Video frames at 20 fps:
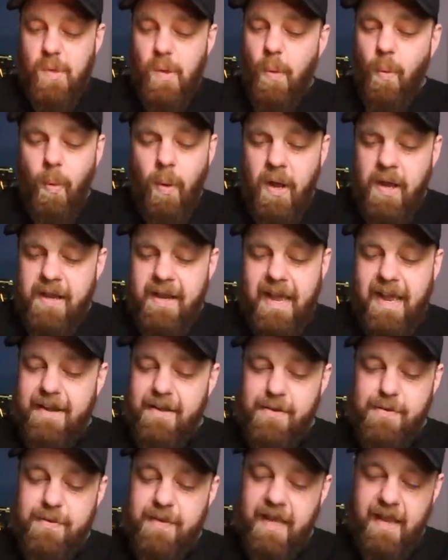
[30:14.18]
One, I
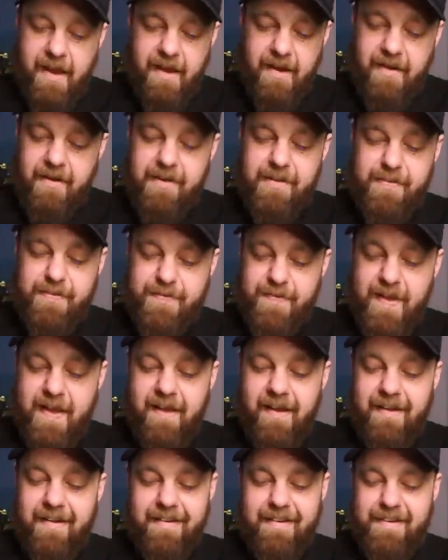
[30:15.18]
don't care, it's
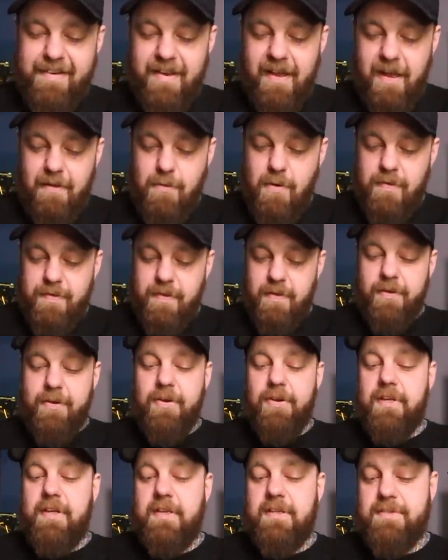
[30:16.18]
fine. I want the
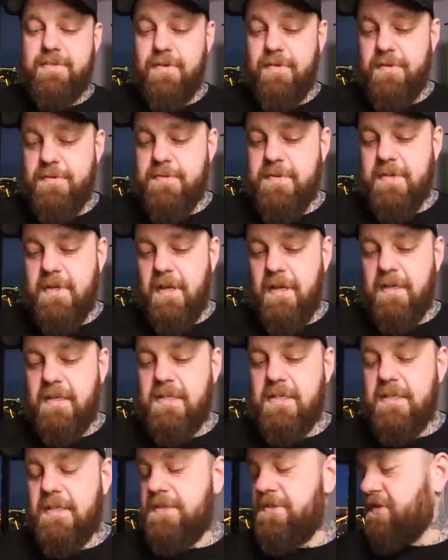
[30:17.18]
cookies, so if anyone's got the
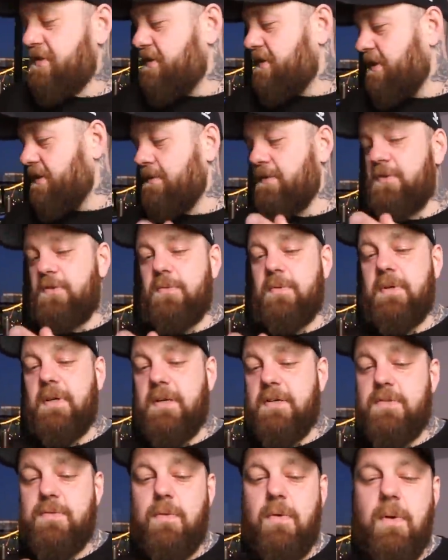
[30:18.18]
cookies, just send them to me.
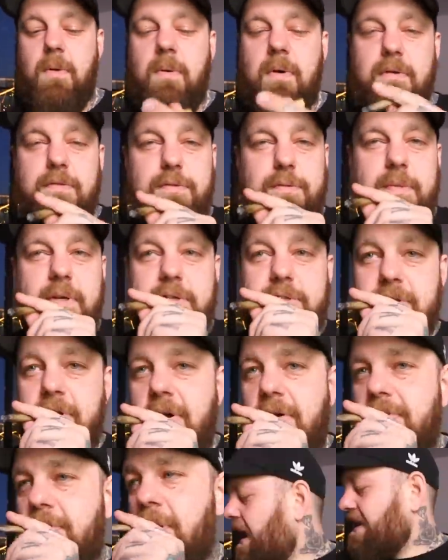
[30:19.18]
I just want one for my
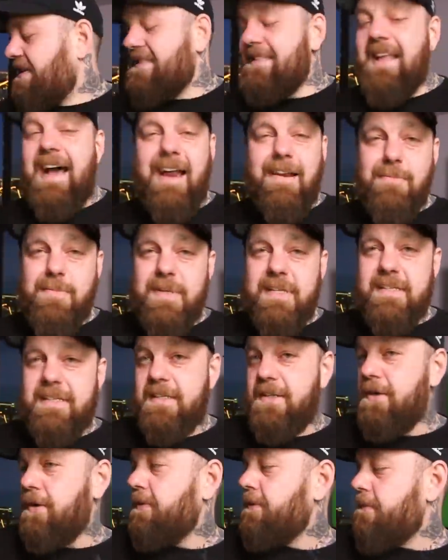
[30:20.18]
shelf. It's not a big
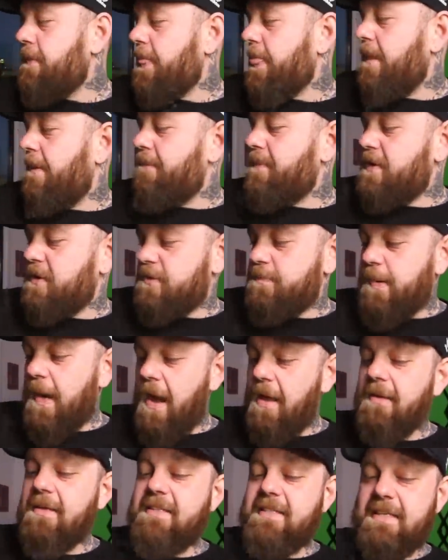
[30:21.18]
deal. There's
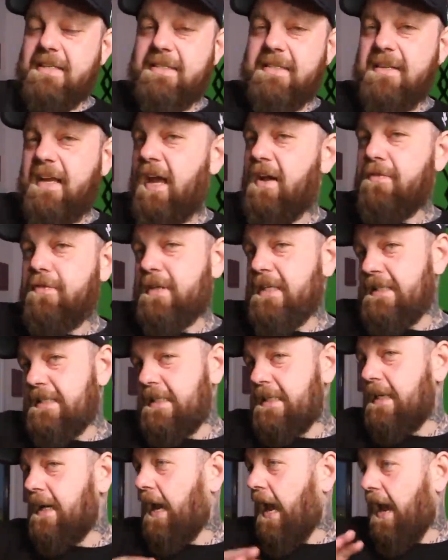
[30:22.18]
politics in
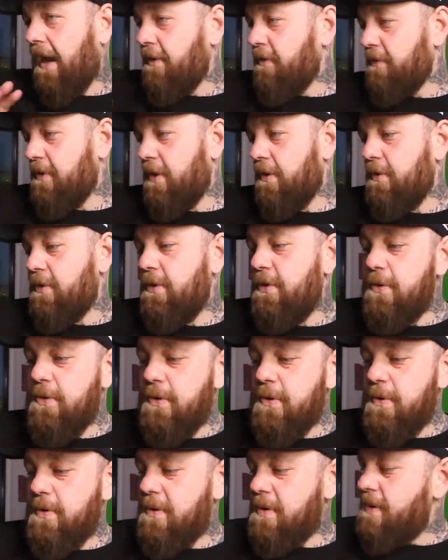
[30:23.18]
everything. I don't know
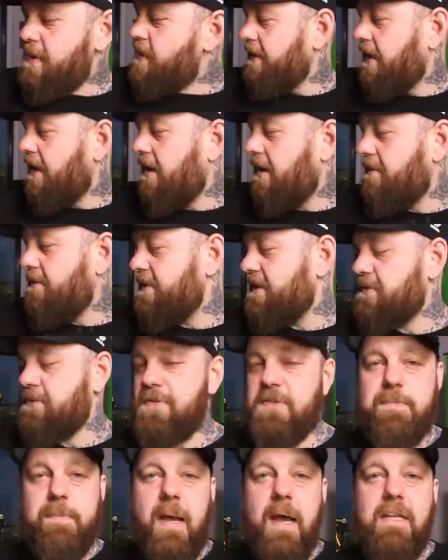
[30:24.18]
who is
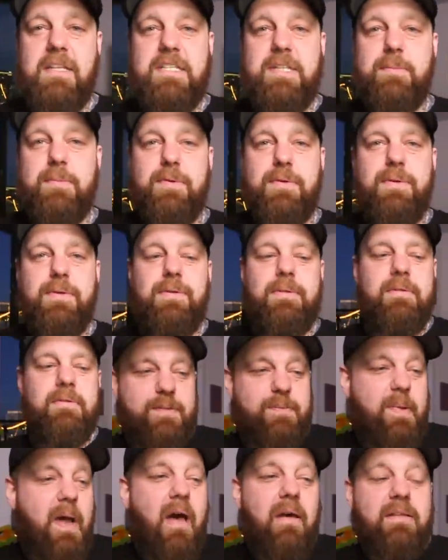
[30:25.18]
responsible
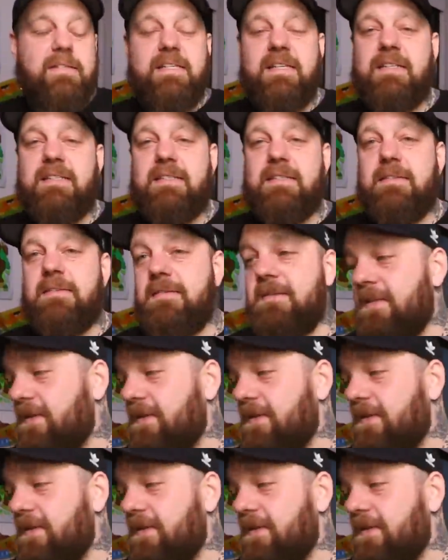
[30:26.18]
for the politics in